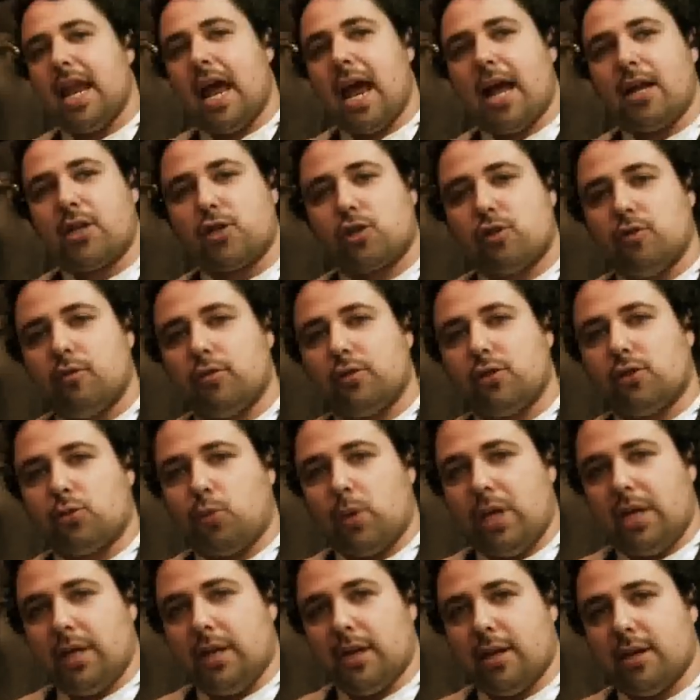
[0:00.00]
natural
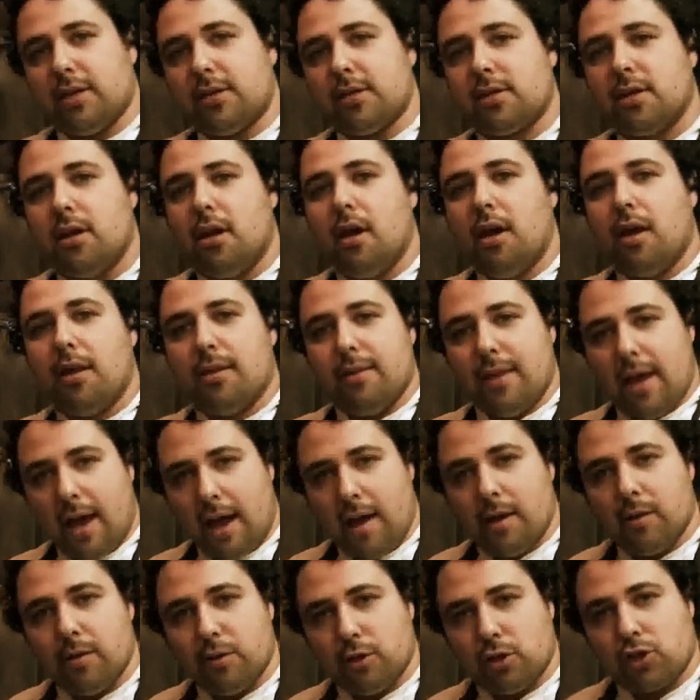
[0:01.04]
sweetness
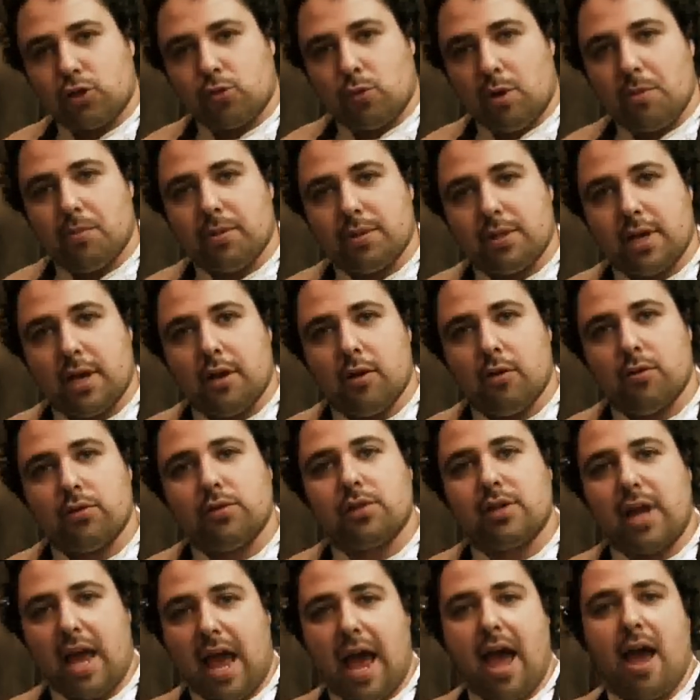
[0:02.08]
that the sweet
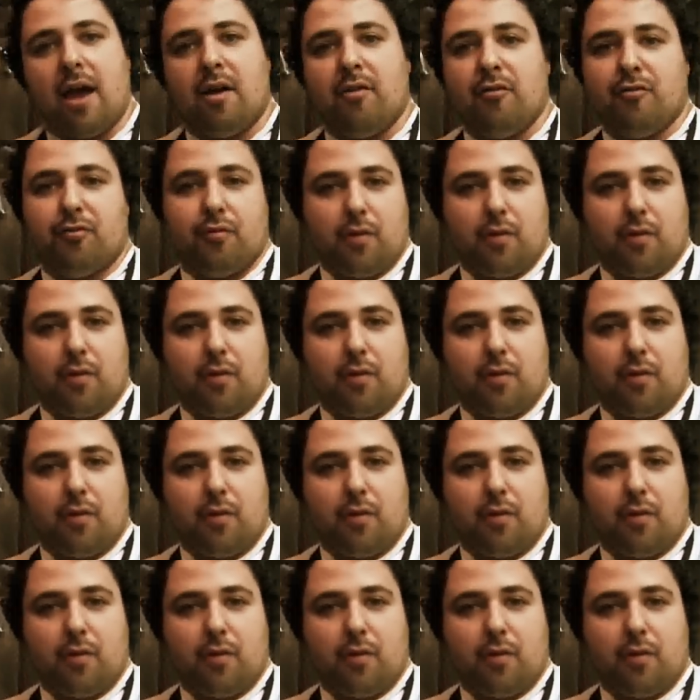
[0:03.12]
potatoes have